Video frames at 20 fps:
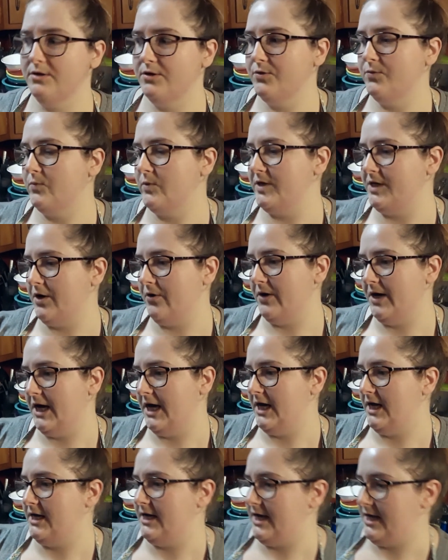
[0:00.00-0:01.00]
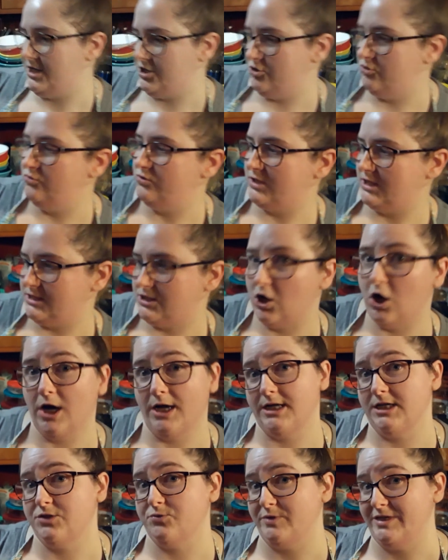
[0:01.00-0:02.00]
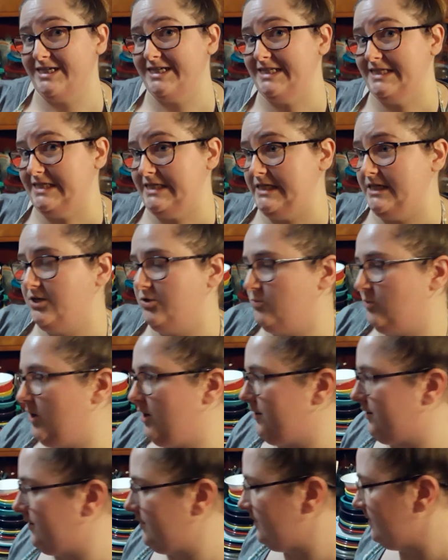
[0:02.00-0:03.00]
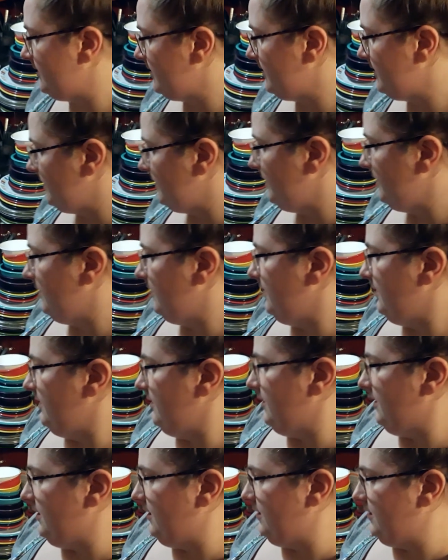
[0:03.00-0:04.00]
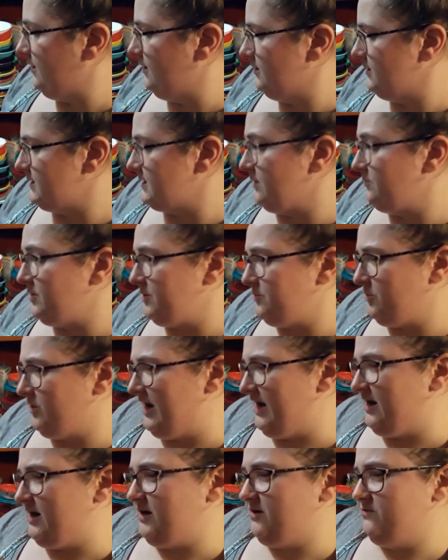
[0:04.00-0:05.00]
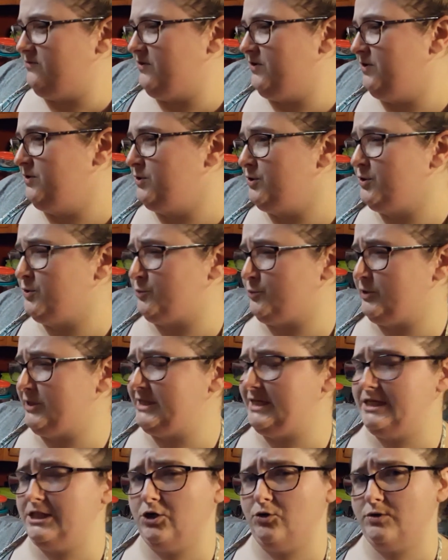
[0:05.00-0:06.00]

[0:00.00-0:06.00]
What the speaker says: we go ahead and use as hot as we can stand water. Some people have really low